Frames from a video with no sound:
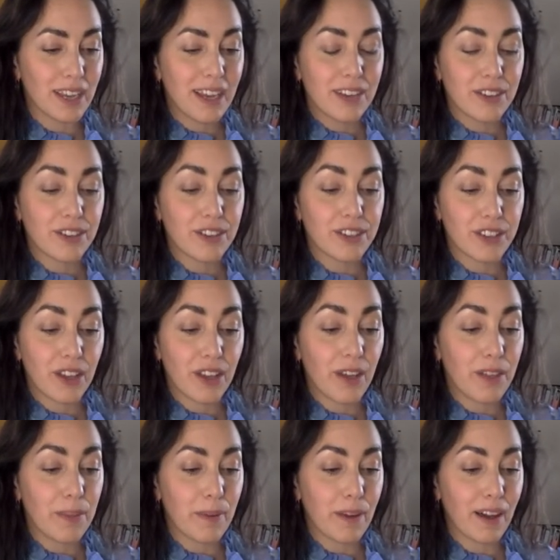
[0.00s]
to stir
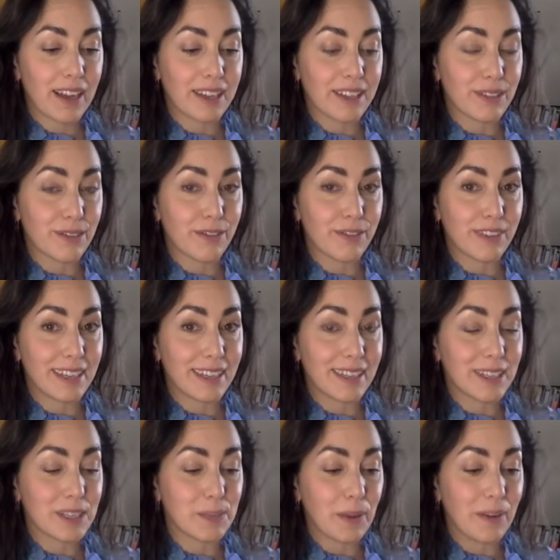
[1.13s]
the mind and feed the
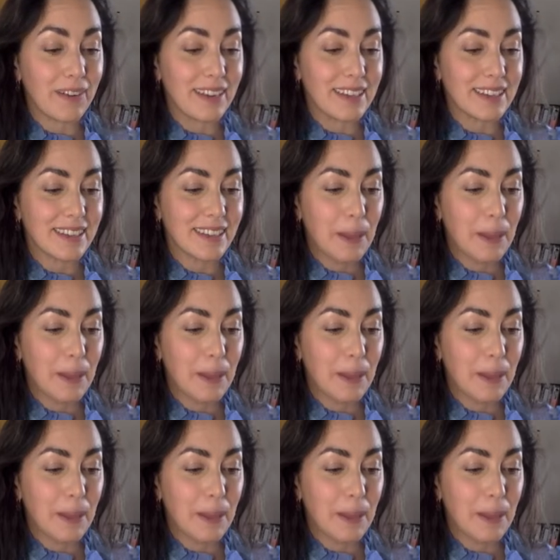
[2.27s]
spirit.